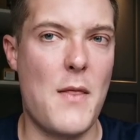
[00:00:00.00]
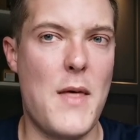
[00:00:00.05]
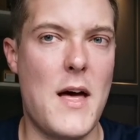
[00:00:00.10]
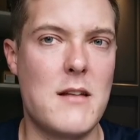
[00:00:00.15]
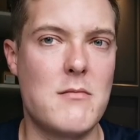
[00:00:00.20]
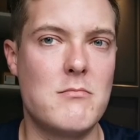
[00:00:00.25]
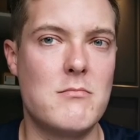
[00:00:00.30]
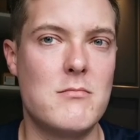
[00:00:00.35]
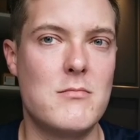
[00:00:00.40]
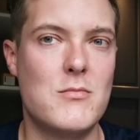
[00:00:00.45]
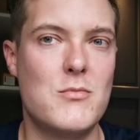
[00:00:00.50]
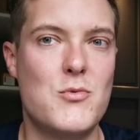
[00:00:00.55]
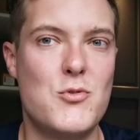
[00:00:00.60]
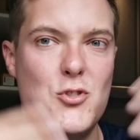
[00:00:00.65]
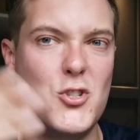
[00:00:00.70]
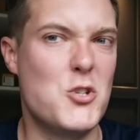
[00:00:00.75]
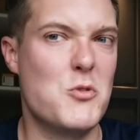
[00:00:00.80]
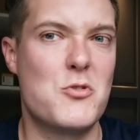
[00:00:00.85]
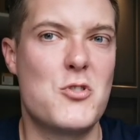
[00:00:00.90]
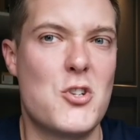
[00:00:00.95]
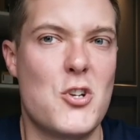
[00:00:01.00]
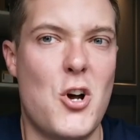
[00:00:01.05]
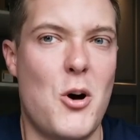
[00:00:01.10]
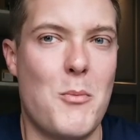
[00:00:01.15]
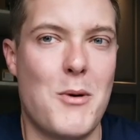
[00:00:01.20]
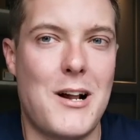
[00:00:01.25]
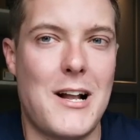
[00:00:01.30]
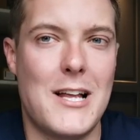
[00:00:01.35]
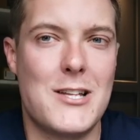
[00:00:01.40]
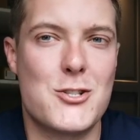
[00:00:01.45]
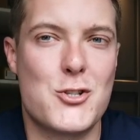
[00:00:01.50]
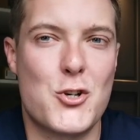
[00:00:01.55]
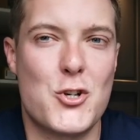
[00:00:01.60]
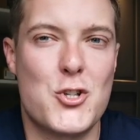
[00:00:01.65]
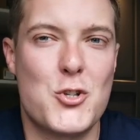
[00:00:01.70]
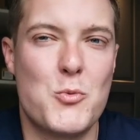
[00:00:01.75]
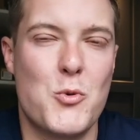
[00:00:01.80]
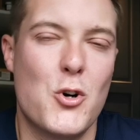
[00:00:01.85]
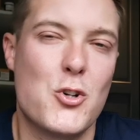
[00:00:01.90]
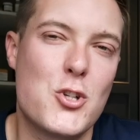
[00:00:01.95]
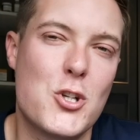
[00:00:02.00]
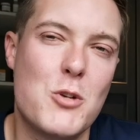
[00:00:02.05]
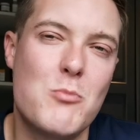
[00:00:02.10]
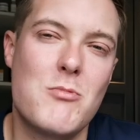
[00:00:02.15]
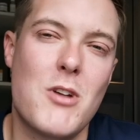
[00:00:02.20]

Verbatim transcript: And then use your normal cleanser as you would.